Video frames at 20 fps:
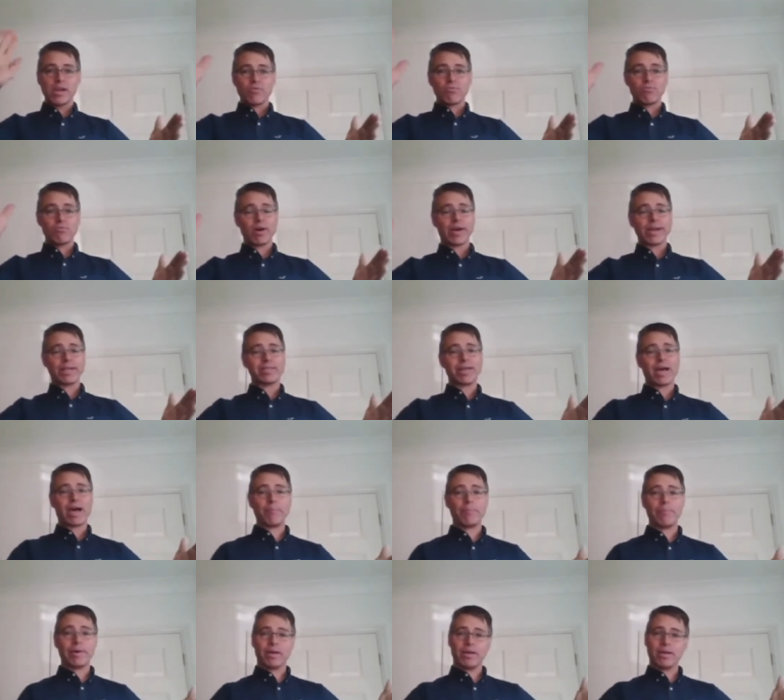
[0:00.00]
Right
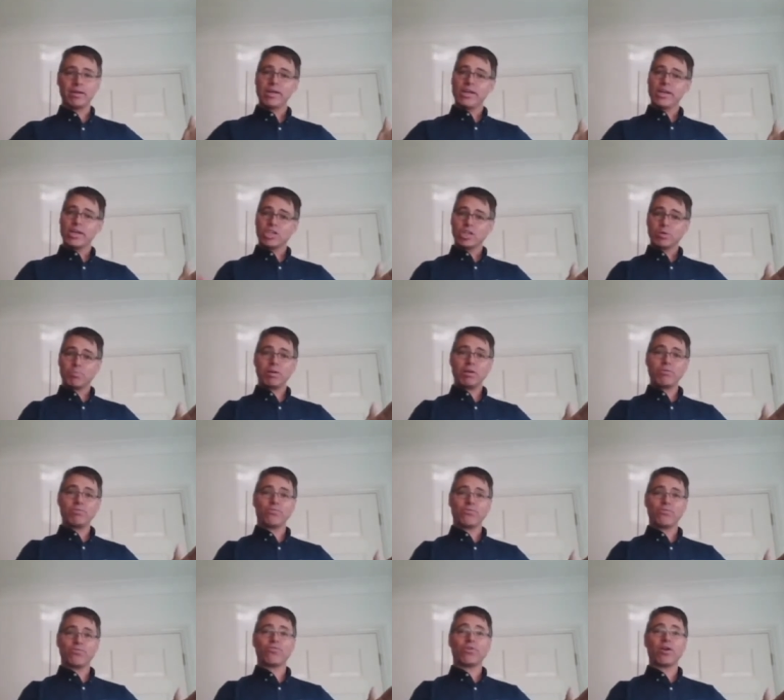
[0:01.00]
hand, men, should be in
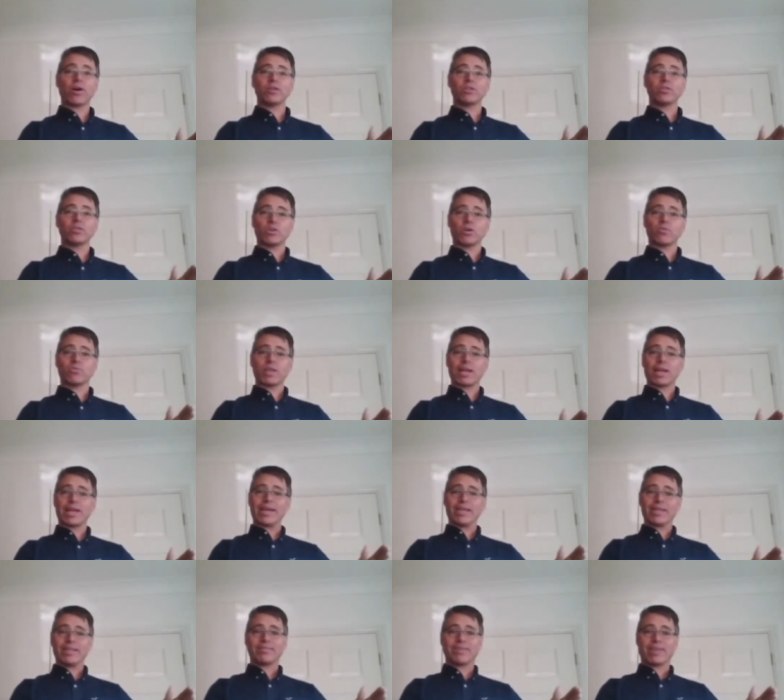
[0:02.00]
front of the
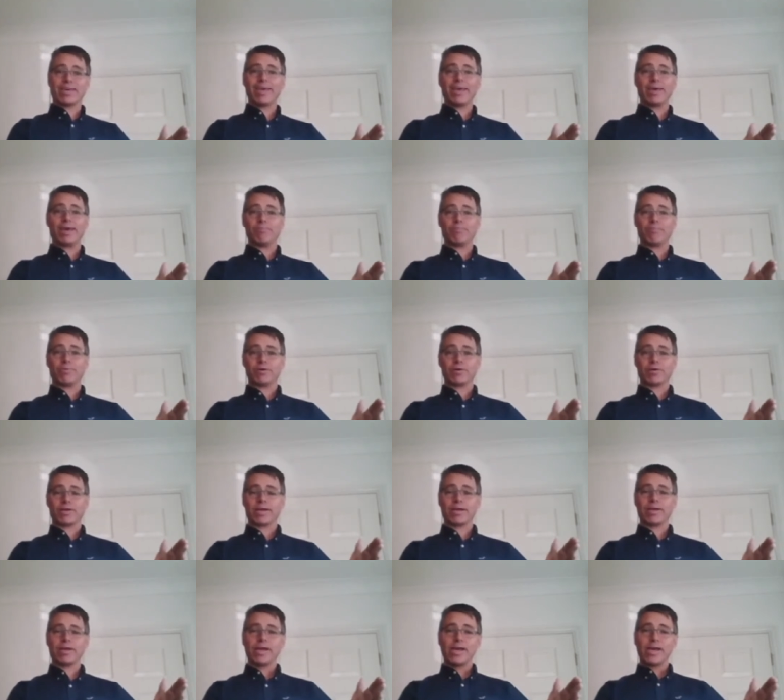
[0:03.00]
lady's hip,
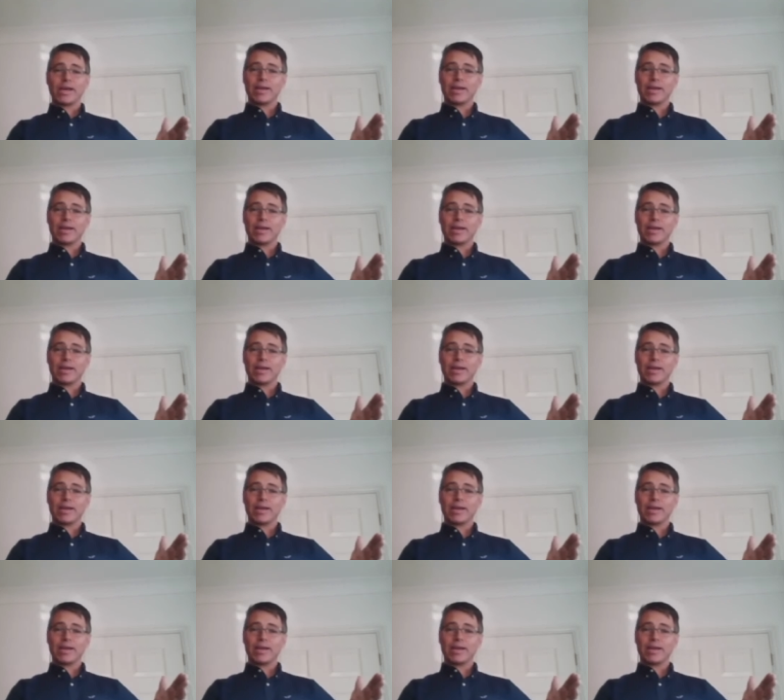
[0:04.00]
okay?